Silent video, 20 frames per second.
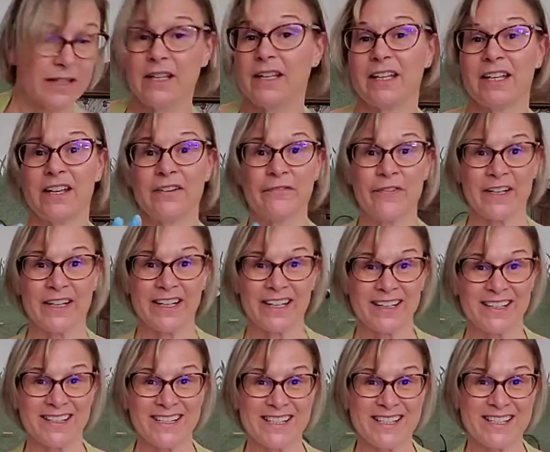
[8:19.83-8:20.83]
If it
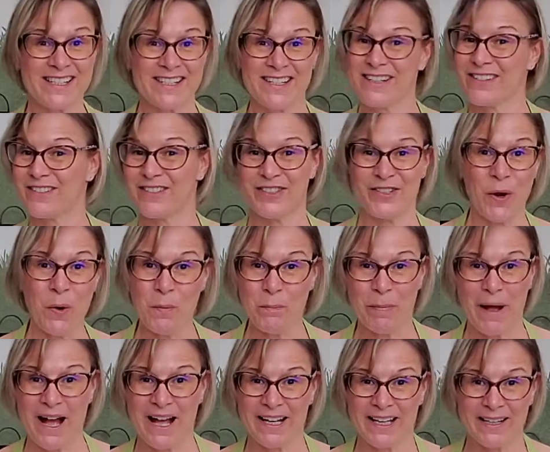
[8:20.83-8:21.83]
is, don't
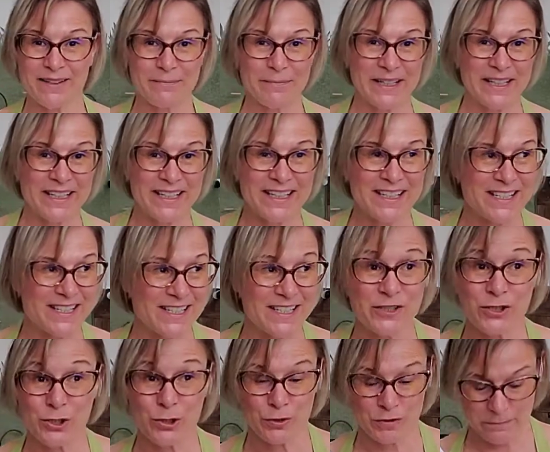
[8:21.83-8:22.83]
buy it, because it
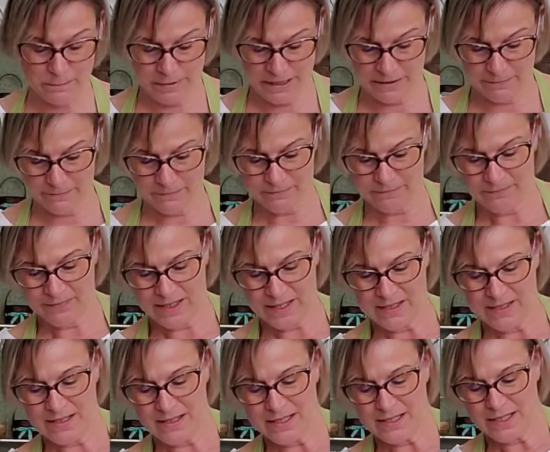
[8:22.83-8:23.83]
shouldn't be.
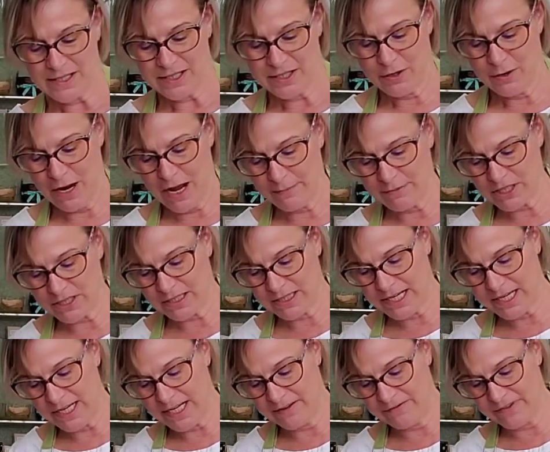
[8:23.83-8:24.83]
So I'm just going
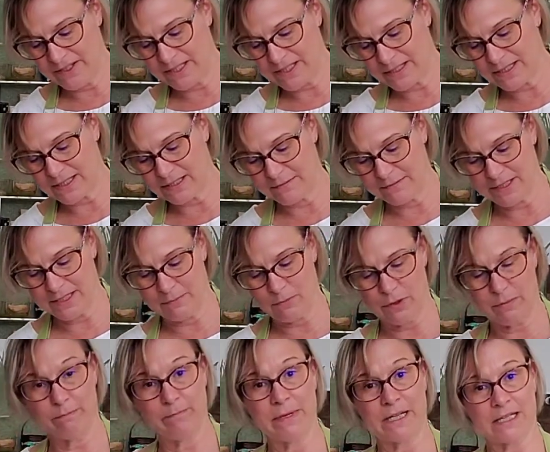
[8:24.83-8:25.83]
to have this
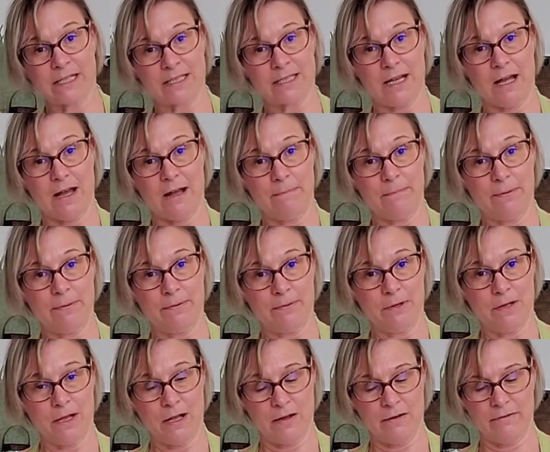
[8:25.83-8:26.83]
somewhat mixed up
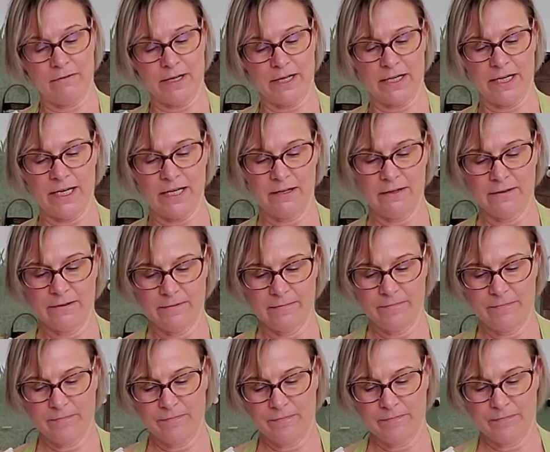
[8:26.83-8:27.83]
already,
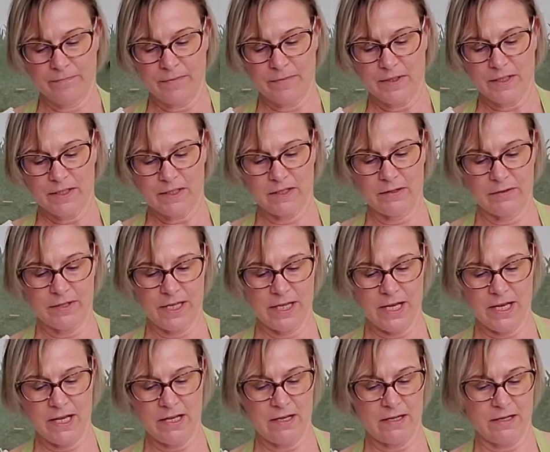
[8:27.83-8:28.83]
so
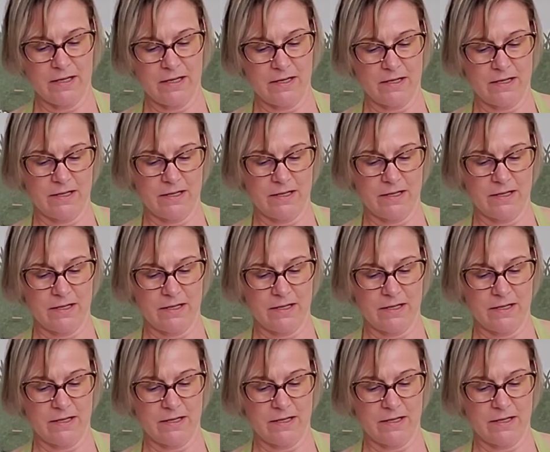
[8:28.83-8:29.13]
that